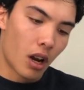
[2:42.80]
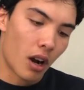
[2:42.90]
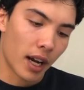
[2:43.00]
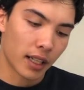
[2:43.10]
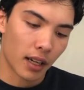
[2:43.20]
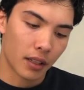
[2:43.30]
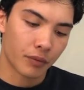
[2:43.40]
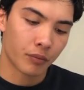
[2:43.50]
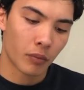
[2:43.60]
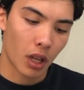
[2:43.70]
Alright guys,
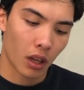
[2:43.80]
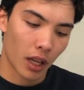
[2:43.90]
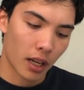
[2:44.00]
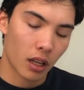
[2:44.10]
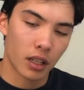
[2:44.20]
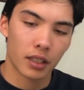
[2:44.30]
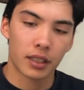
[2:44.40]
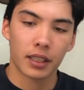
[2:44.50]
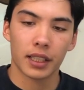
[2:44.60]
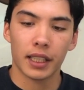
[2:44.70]
let us
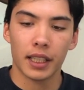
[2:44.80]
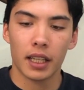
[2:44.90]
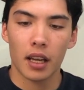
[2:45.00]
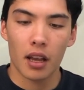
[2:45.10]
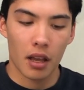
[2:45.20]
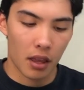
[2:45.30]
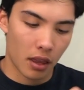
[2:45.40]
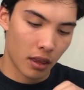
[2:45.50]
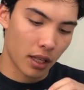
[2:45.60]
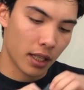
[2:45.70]
see
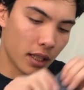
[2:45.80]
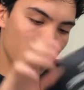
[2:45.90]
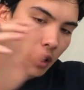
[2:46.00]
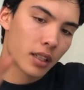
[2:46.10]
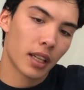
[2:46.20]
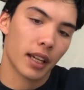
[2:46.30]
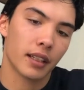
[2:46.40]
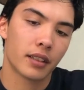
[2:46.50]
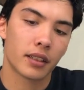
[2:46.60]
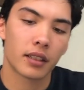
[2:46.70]
the
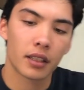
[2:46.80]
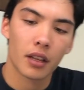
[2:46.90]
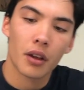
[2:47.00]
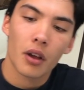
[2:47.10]
taste.